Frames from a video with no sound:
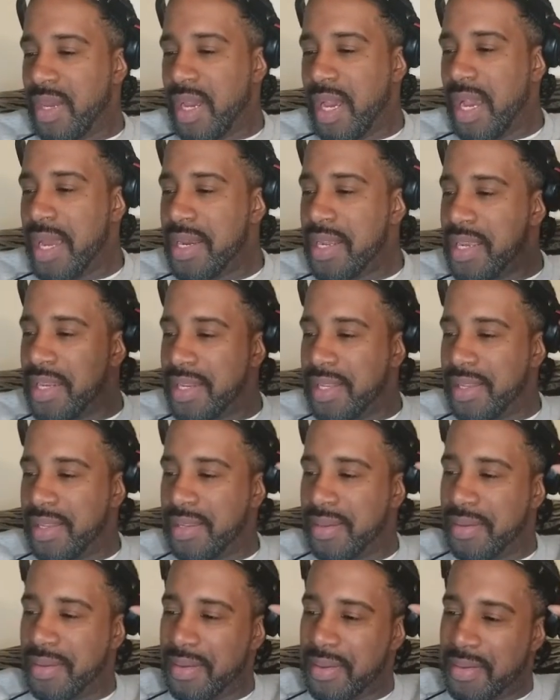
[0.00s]
I need
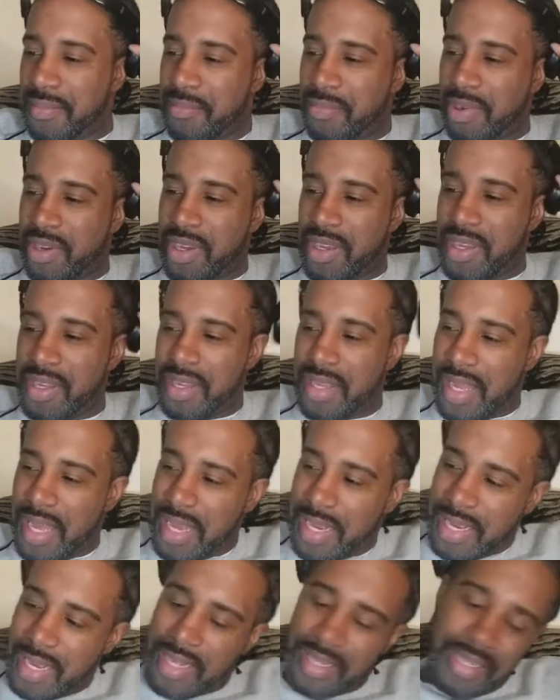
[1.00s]
to, bruh,
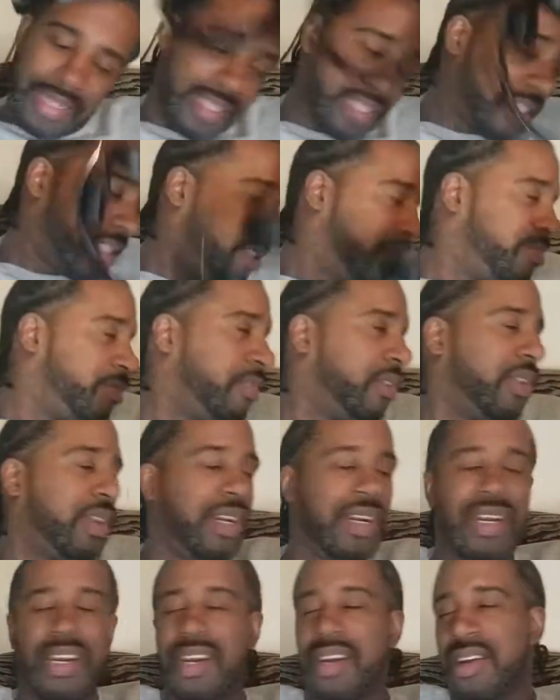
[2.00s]
I gotta listen
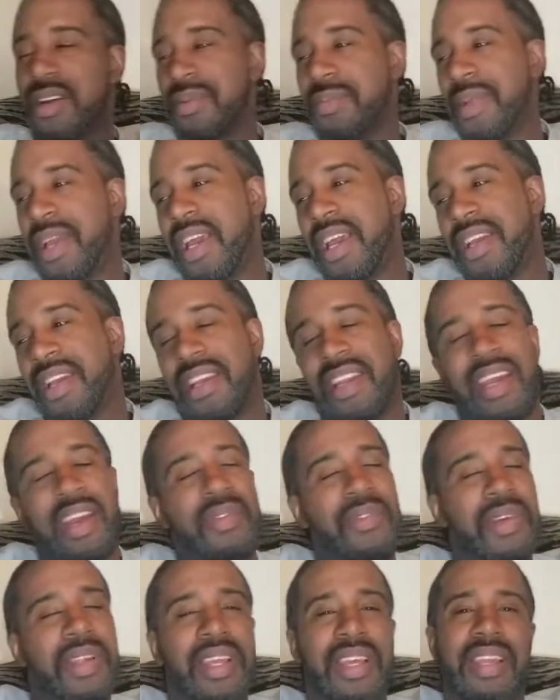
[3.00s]
more of her, man. Cause I
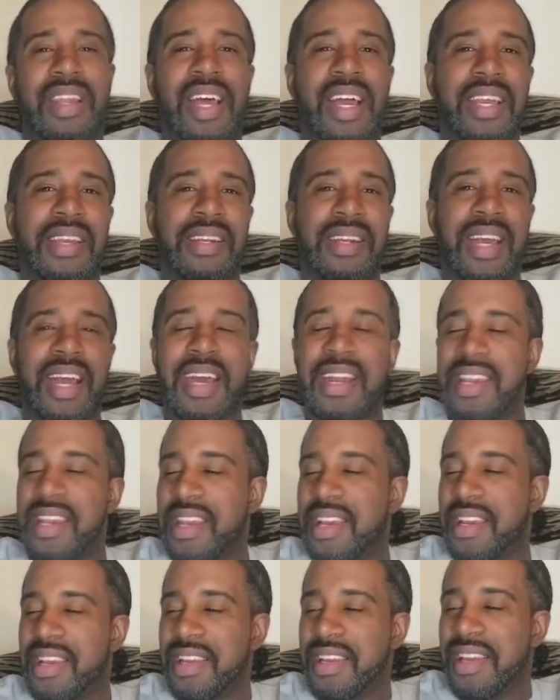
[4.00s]
really like
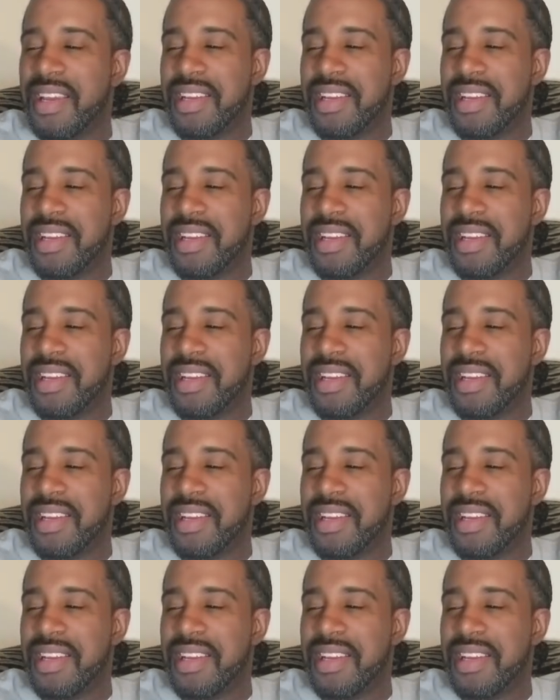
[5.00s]
Nadia.